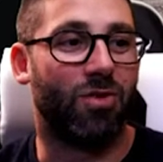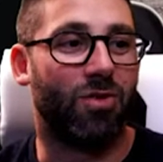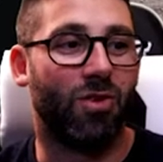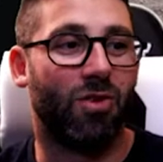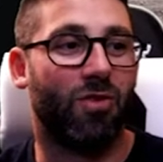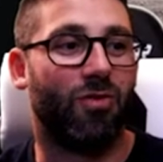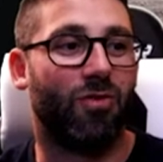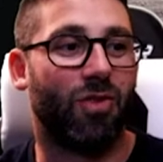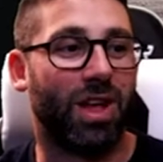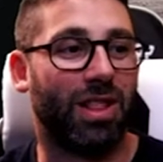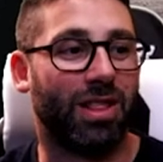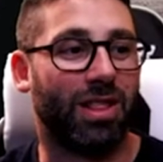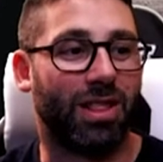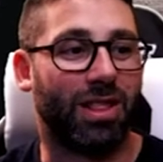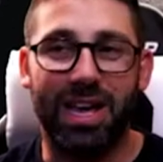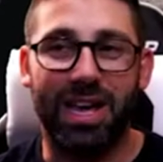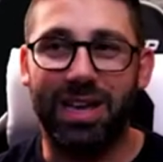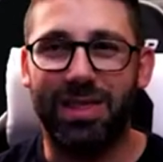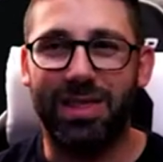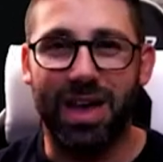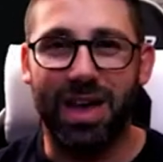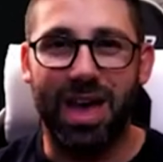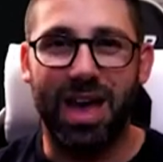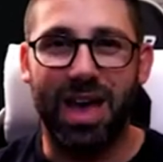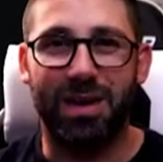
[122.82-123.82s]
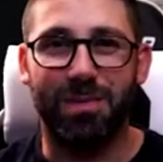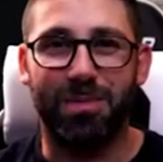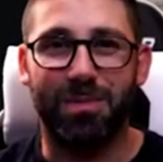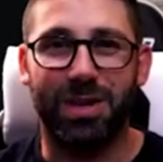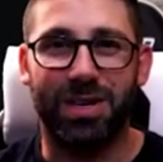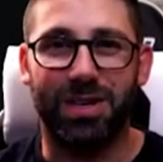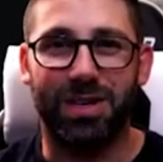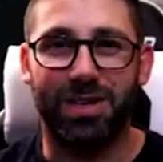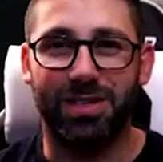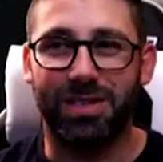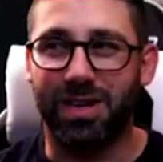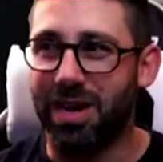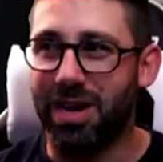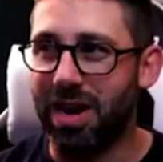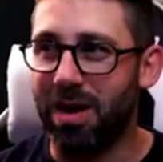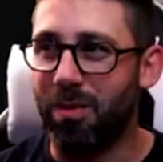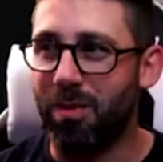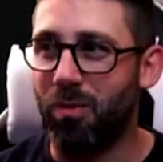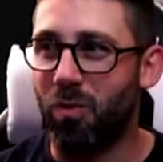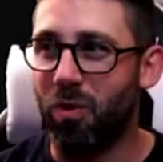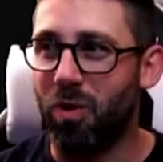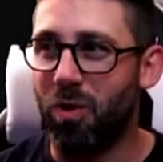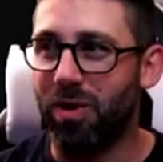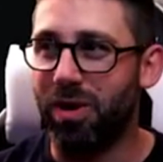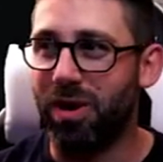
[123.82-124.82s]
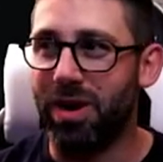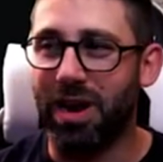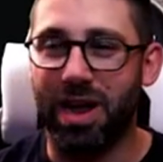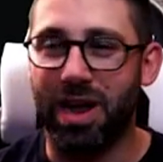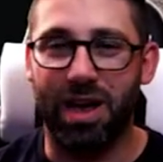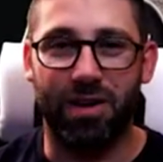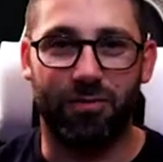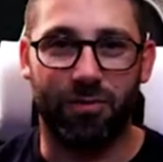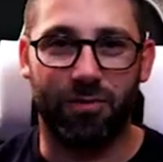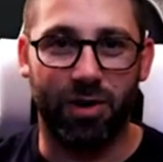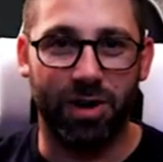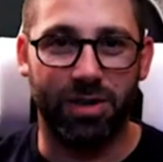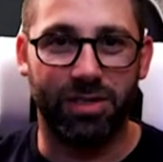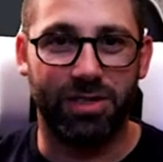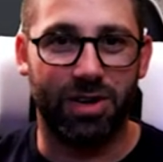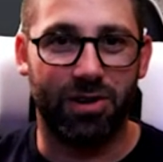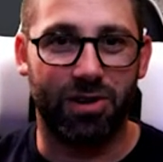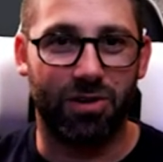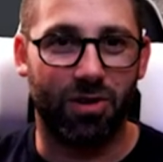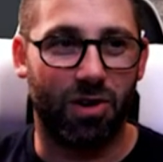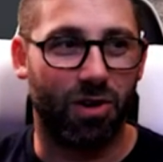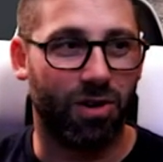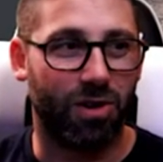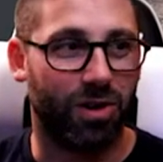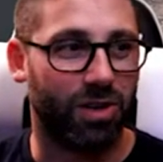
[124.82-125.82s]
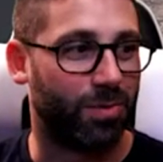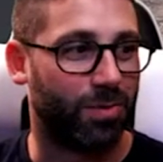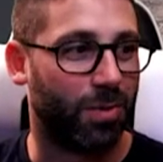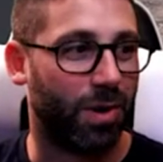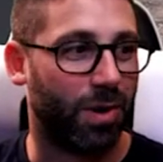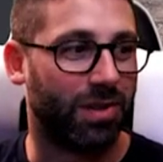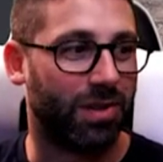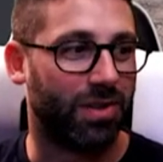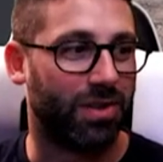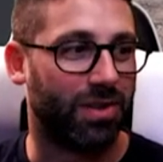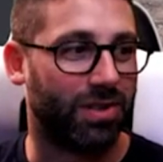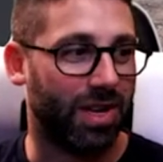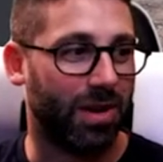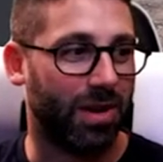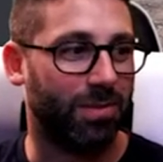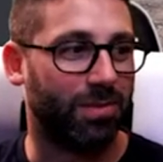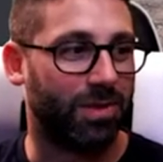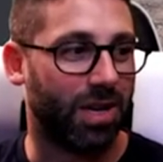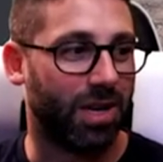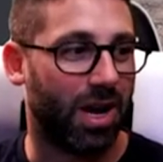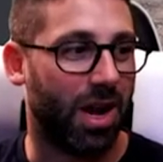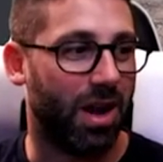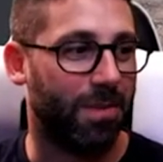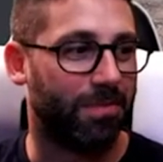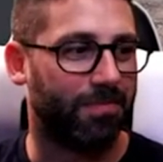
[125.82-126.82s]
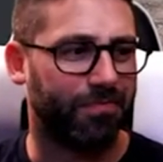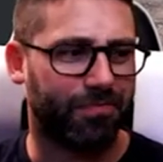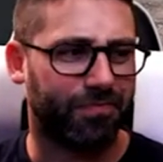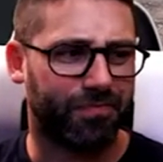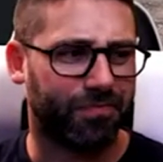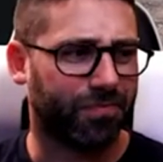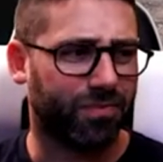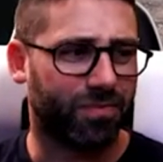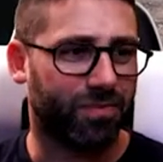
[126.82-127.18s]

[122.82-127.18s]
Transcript: I don't know if I like that because I am one and I have friends that are artists, but at the same time,